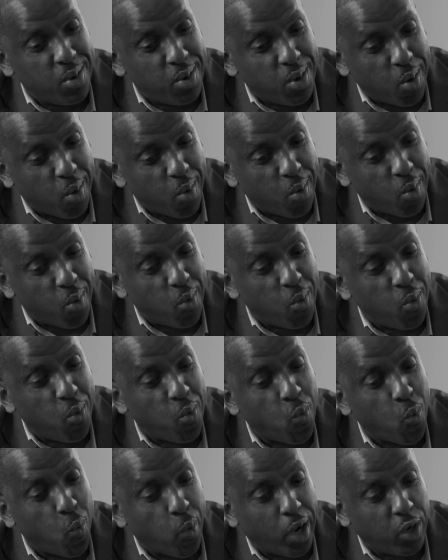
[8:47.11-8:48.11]
know
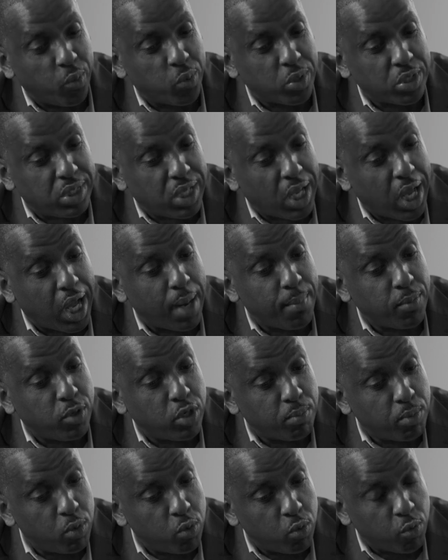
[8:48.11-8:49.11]
when it was time
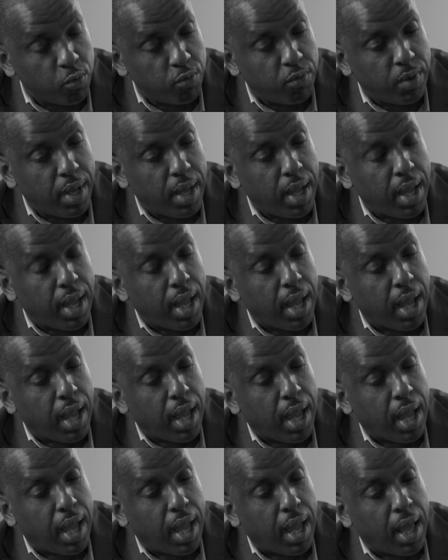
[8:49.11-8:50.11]
to move.
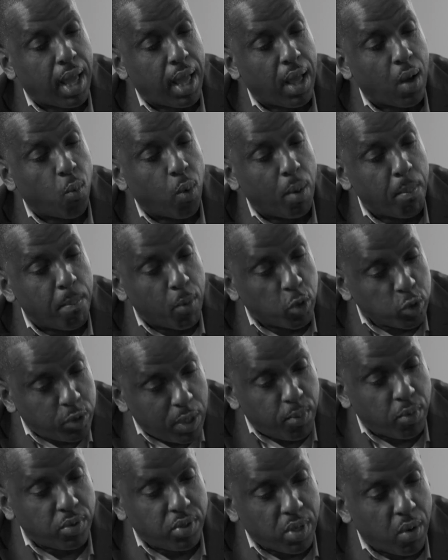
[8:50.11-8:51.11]
What most
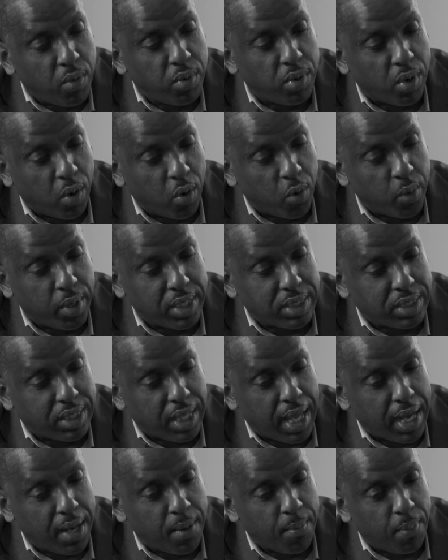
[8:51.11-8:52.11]
people don't know is
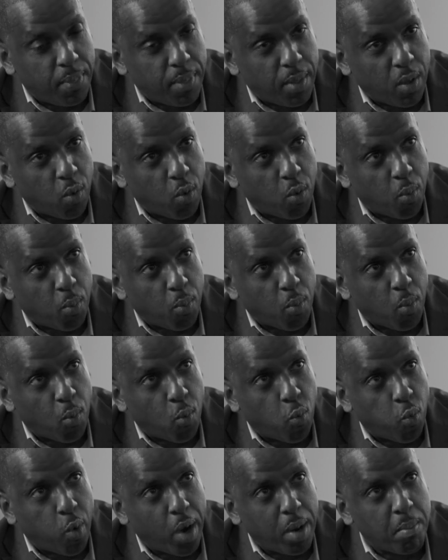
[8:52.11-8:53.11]
that
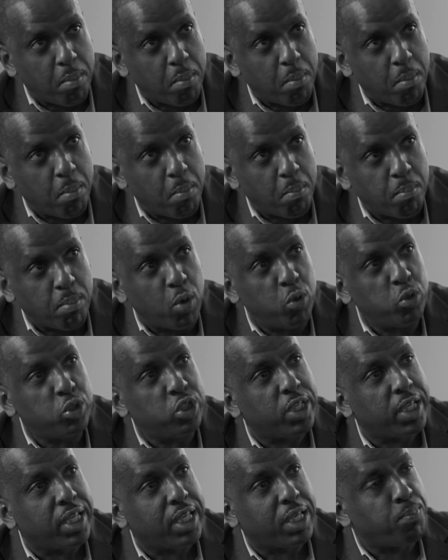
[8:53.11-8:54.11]
what
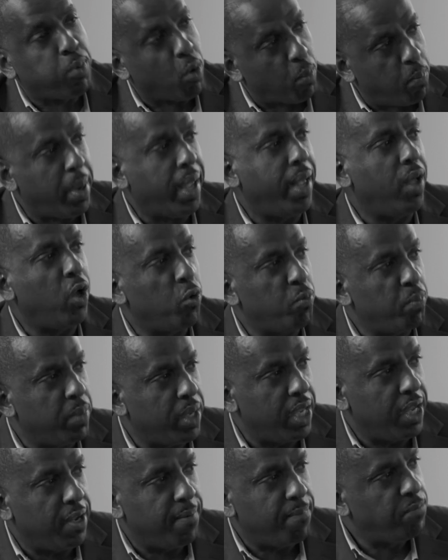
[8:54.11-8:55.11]
most propelled
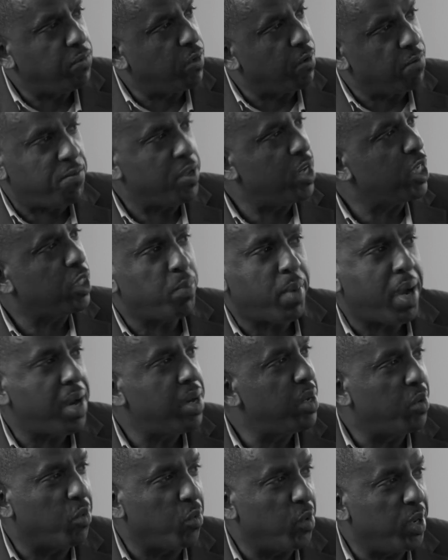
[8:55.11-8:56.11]
me to finish my
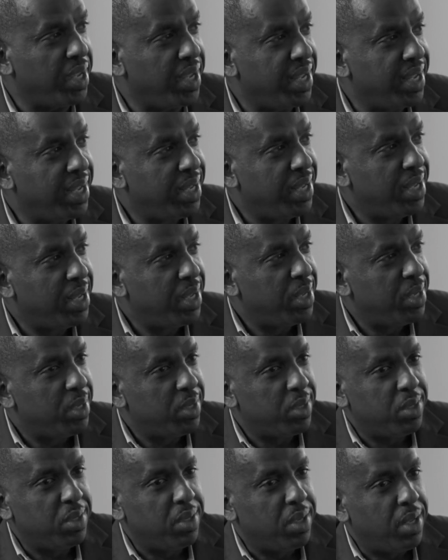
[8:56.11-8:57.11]
degree
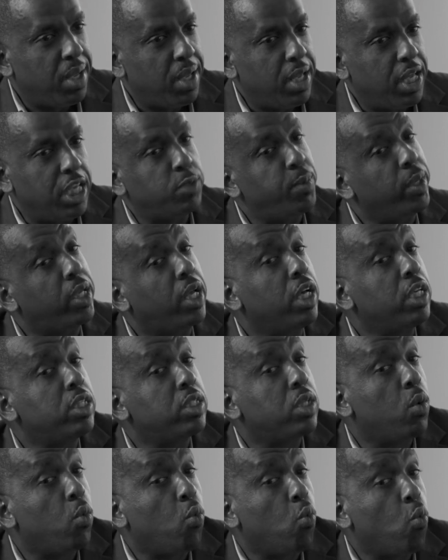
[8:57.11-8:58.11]
is
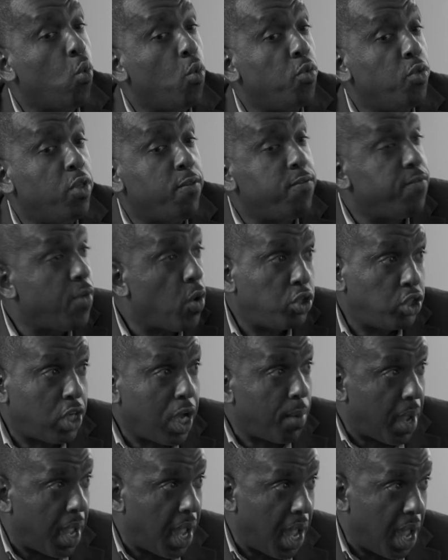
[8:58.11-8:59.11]
because the first
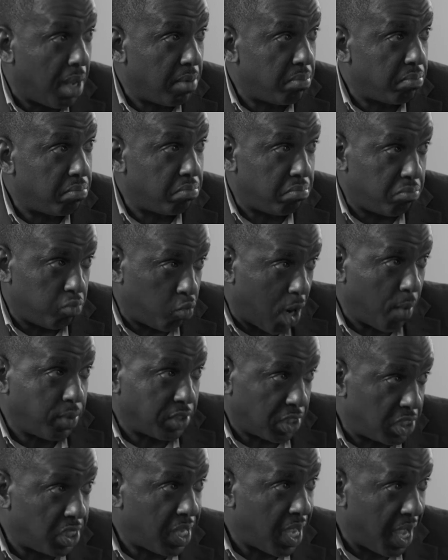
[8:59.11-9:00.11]
job I had, where I
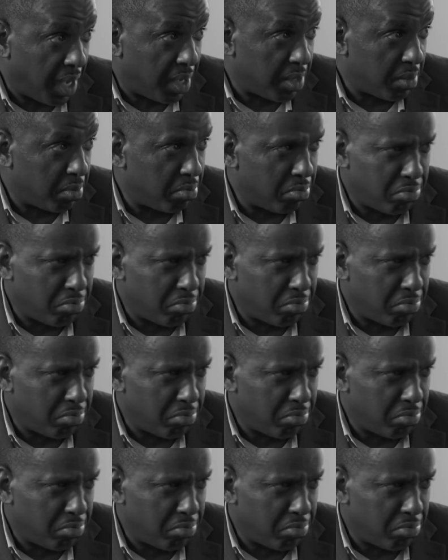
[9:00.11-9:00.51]
was a tech,